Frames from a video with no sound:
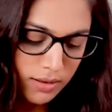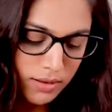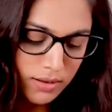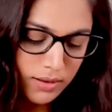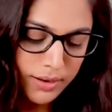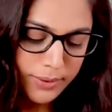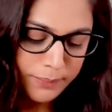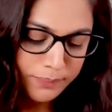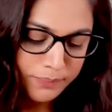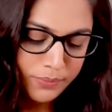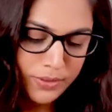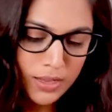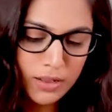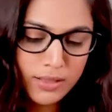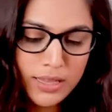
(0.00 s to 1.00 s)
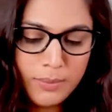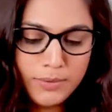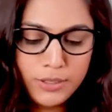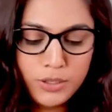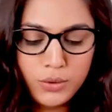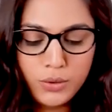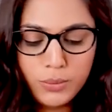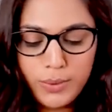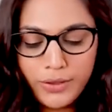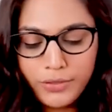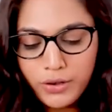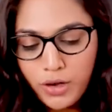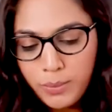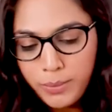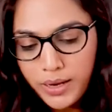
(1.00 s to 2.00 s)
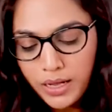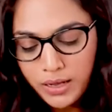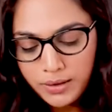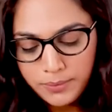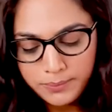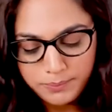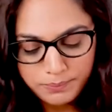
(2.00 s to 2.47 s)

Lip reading: Okay, now let me show you my third plant.